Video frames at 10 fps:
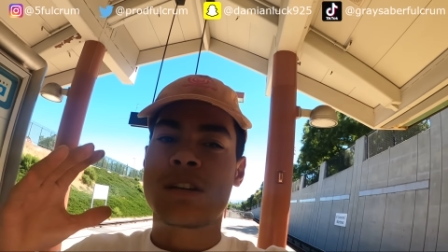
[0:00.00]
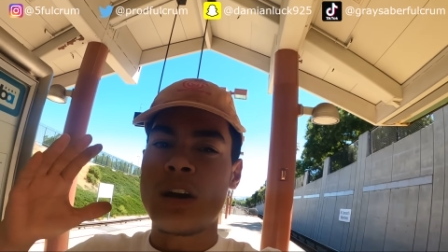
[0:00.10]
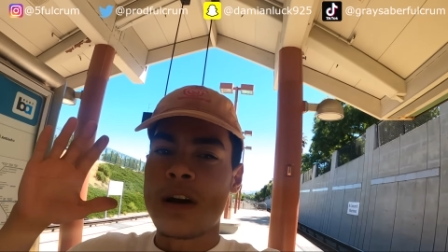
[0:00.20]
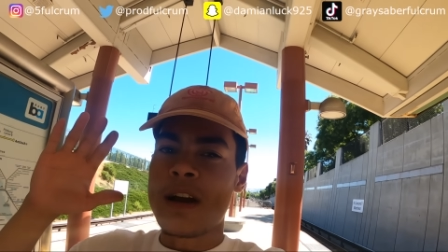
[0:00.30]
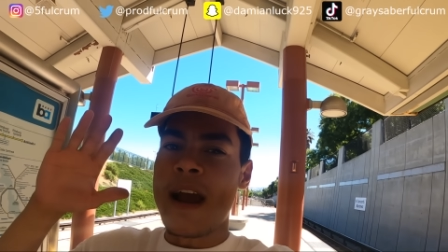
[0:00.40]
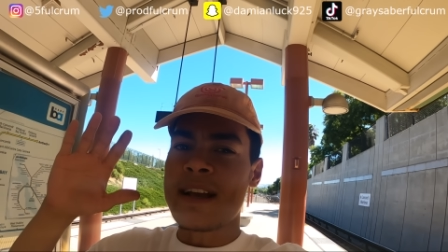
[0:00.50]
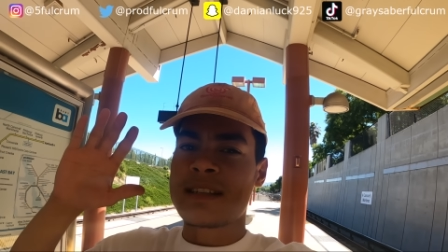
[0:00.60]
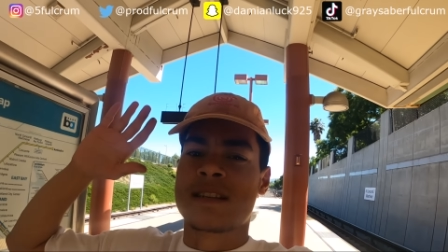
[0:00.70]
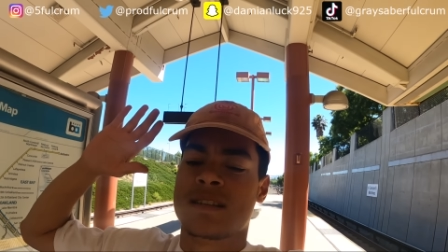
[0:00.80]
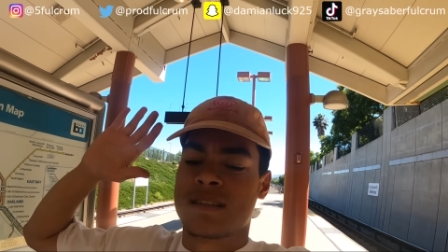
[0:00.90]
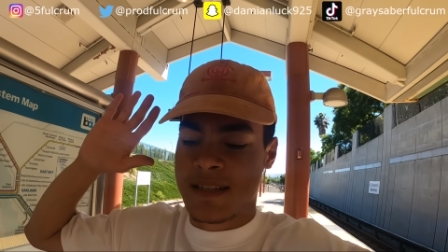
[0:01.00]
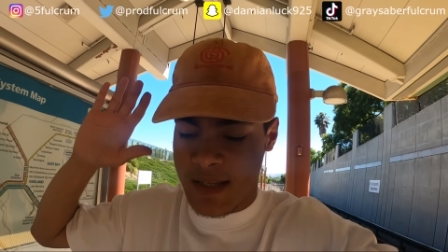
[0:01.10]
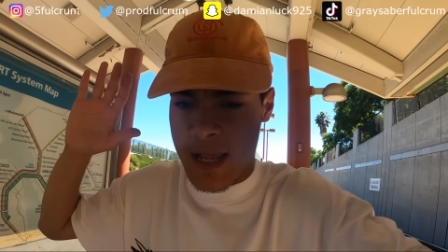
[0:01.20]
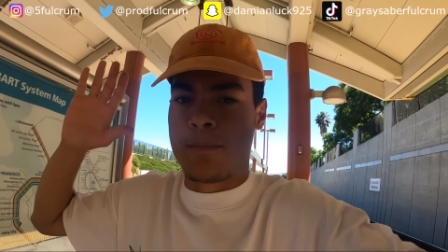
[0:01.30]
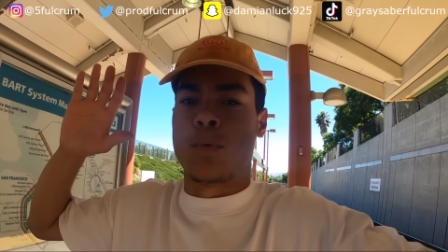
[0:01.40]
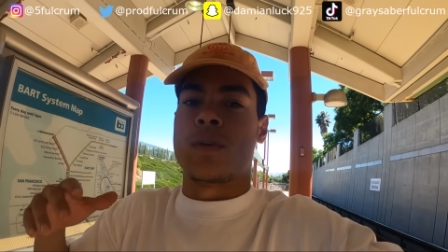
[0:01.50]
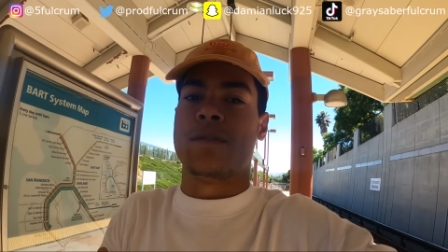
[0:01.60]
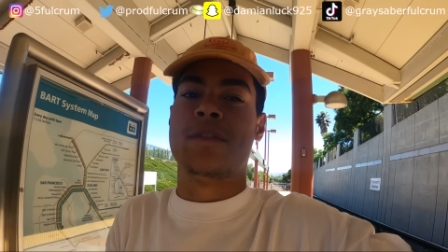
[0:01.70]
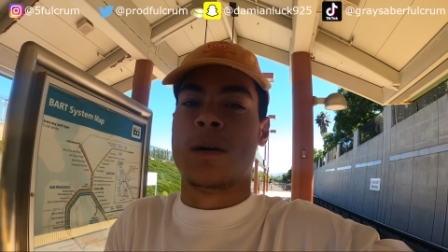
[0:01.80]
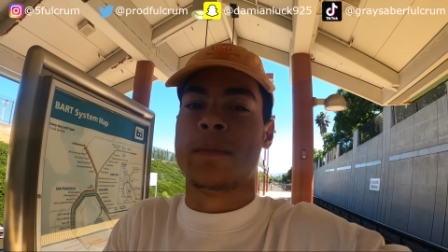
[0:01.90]
go crazy. Simple,
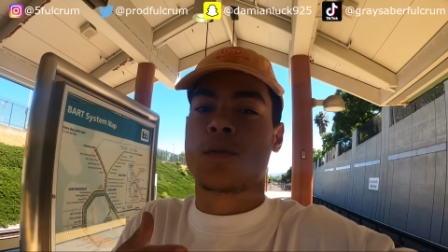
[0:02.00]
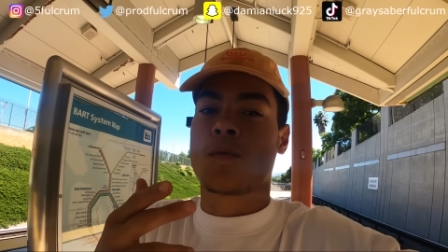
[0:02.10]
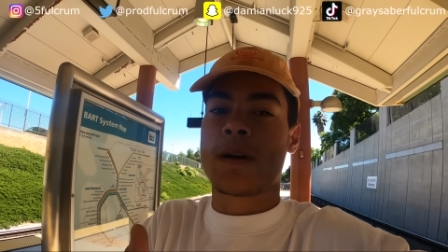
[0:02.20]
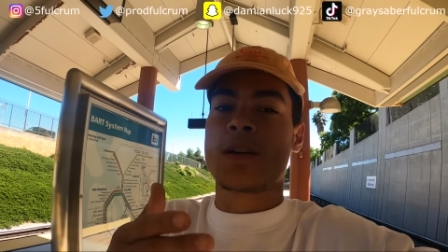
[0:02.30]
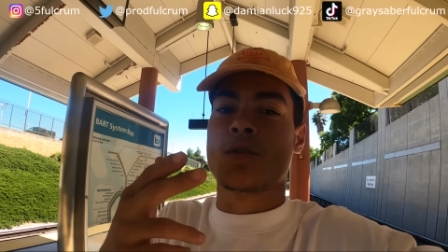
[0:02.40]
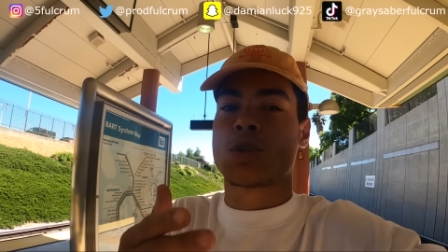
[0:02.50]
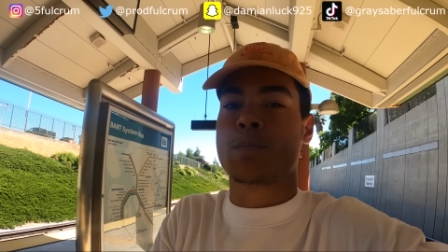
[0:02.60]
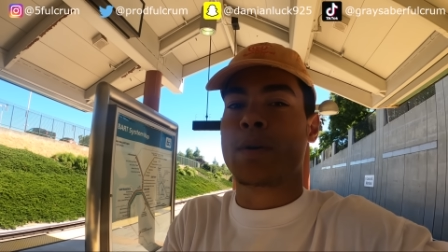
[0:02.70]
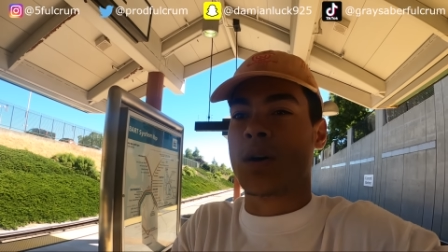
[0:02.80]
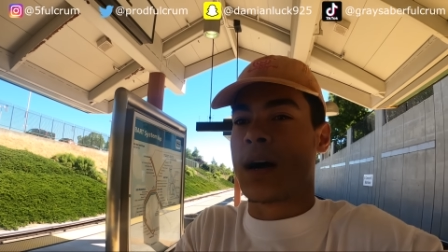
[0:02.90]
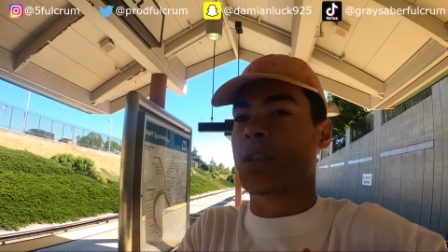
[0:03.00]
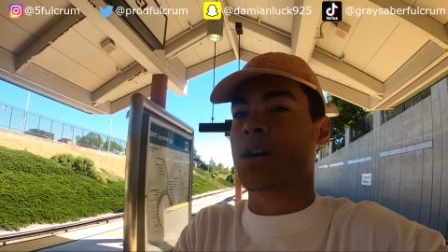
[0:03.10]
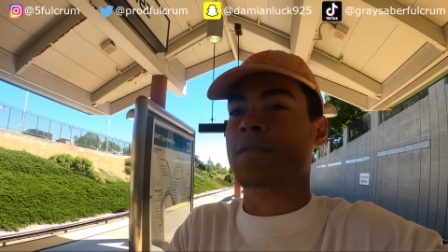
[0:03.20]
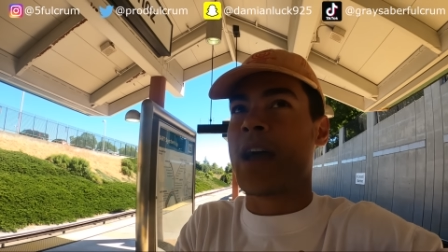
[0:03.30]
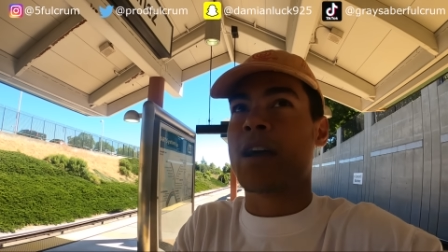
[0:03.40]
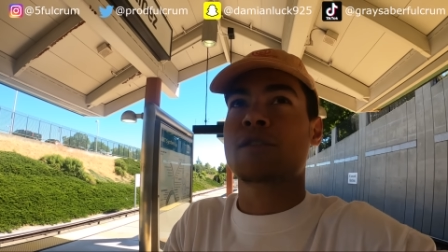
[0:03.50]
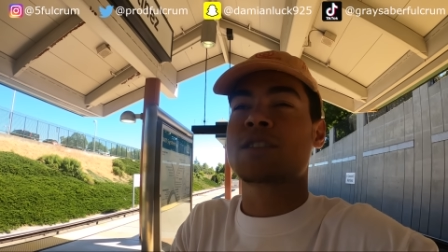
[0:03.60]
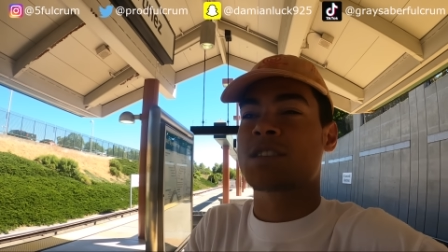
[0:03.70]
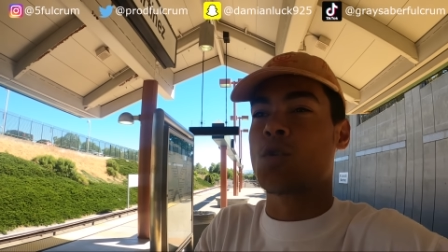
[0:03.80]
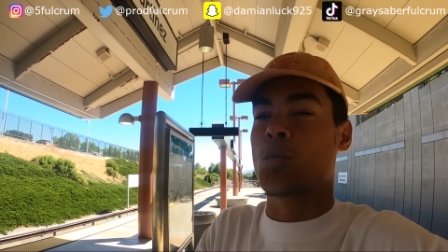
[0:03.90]
you feel me? Real spill. I love every
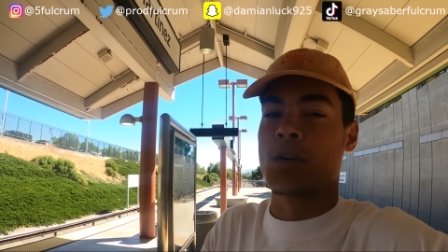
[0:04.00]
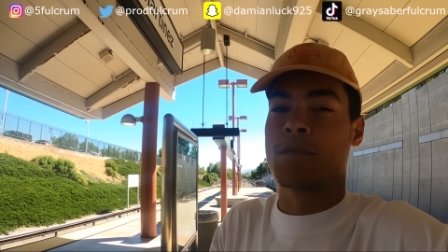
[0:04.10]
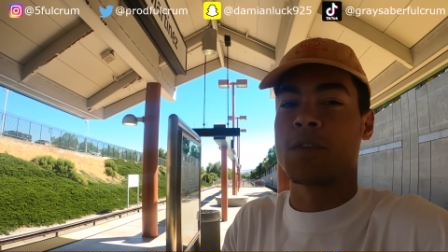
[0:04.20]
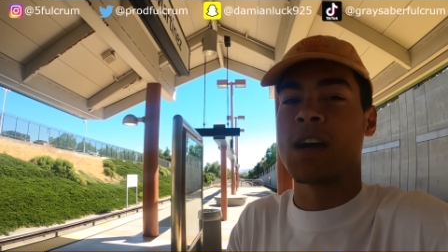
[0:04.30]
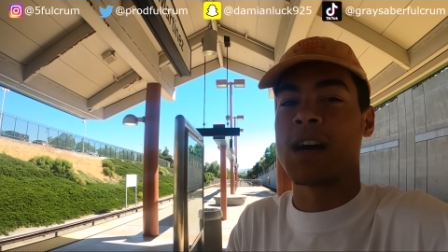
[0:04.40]
single one of you